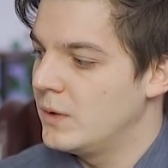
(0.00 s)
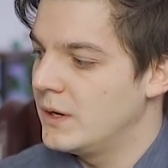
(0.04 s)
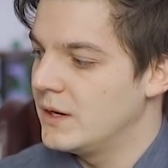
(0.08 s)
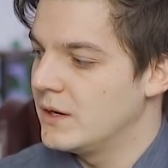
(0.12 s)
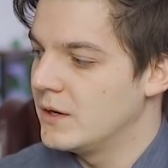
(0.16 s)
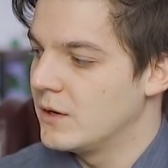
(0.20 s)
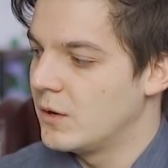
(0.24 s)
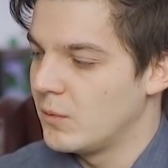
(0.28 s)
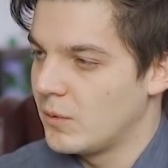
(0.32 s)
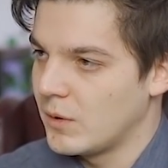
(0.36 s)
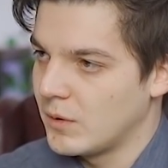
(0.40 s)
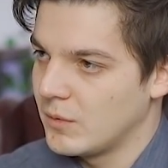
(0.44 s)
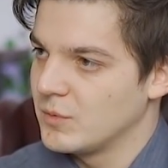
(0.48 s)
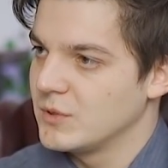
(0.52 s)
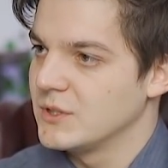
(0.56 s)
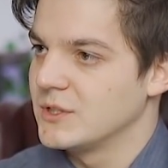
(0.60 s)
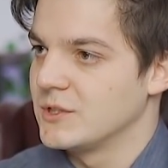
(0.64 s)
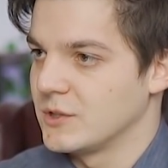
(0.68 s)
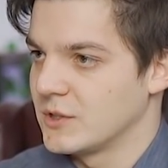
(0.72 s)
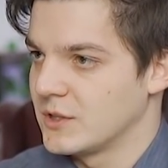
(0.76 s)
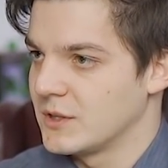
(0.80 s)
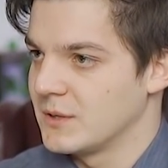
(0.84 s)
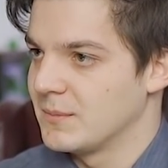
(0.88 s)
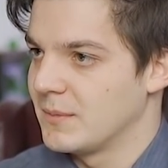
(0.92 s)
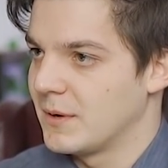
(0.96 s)
know what we're
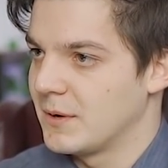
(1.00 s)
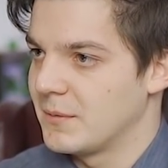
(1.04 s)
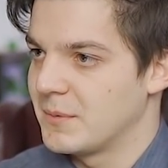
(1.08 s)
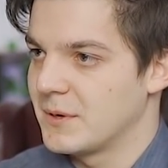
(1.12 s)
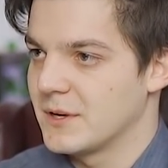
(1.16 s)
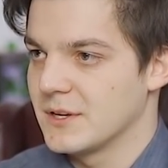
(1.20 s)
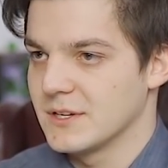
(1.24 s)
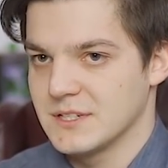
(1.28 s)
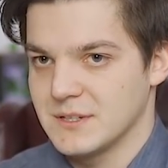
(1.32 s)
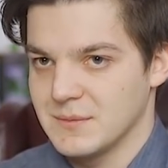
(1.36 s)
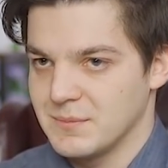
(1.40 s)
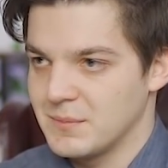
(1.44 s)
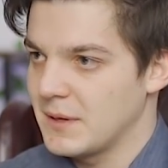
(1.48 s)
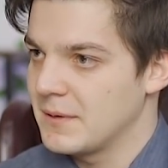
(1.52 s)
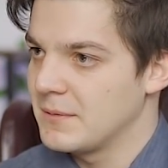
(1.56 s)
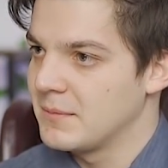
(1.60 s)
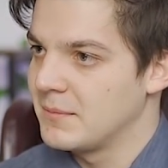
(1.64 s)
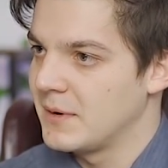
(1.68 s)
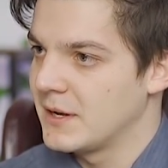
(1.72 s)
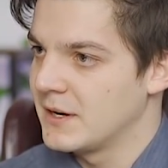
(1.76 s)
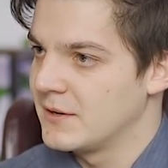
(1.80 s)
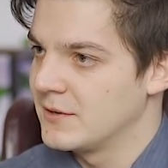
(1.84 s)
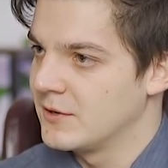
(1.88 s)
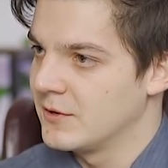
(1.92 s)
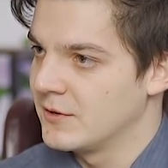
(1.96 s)
talking about, because some people
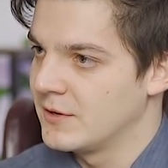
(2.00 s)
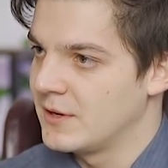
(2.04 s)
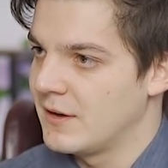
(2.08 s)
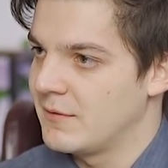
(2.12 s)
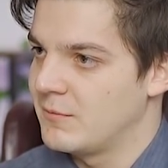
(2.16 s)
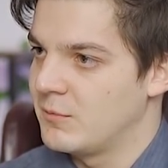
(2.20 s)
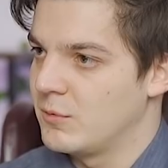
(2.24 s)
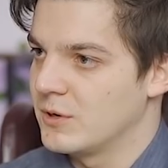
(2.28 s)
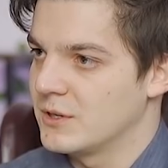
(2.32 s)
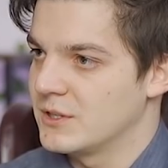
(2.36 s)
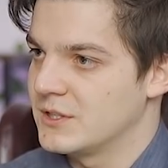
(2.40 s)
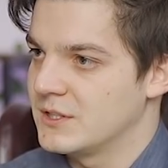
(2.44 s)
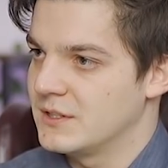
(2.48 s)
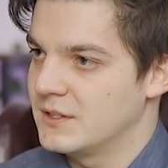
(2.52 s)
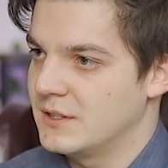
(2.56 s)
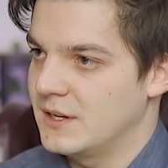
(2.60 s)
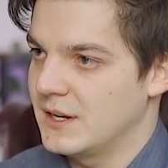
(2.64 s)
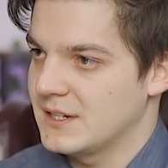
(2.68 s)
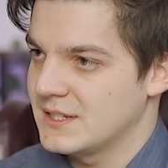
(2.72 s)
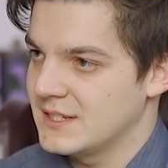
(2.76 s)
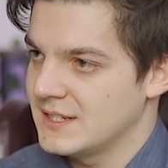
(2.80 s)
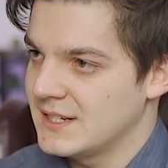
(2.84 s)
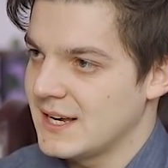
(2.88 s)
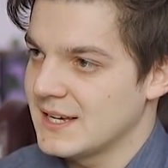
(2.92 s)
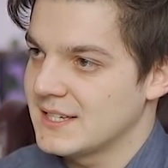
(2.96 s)
might not have watched
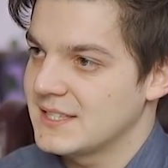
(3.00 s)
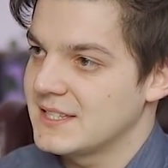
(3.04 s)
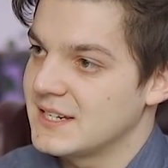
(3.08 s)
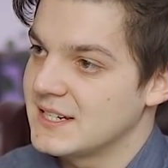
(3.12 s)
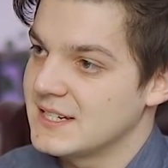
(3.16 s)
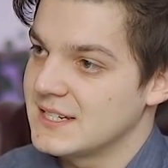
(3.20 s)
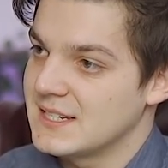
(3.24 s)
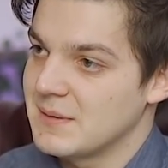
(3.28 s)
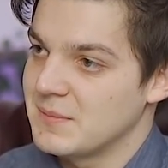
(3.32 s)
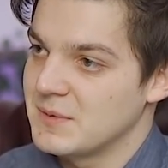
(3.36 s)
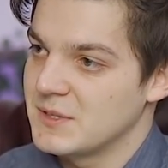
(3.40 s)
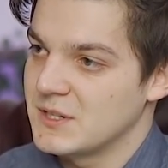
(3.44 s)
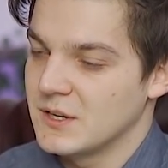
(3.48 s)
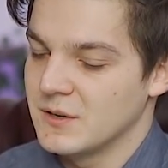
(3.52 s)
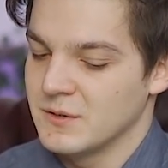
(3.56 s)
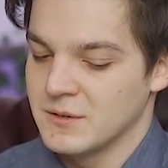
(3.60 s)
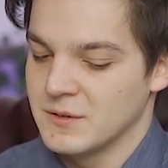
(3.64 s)
yesterday's episode.